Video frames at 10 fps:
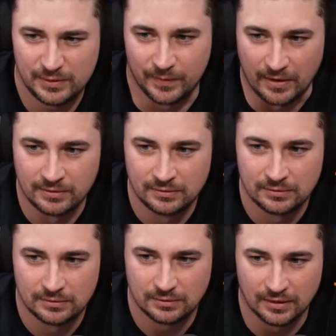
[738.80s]
fun.
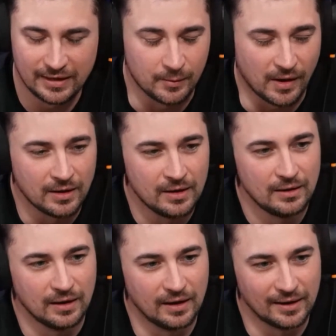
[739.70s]
Anyway,
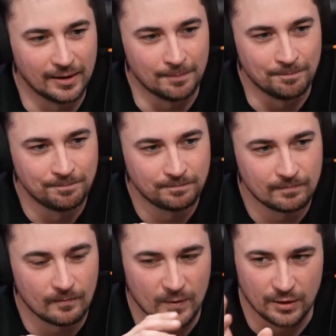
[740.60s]
the
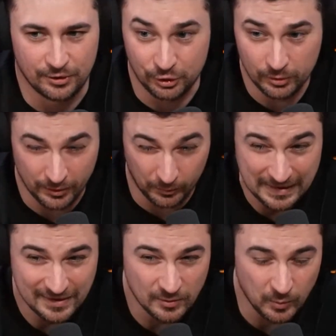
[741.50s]

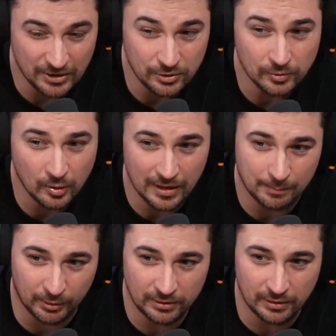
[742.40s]
reasons why you don't like
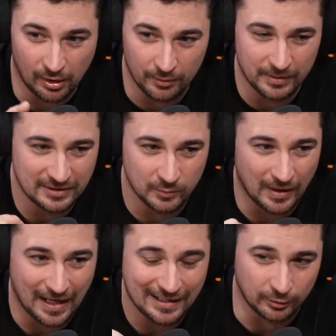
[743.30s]
Bert are the reasons why
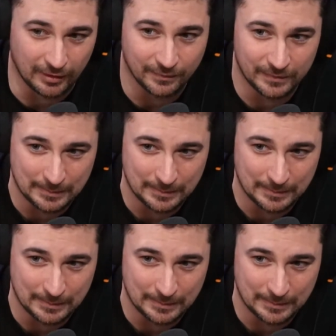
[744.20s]
I don't like female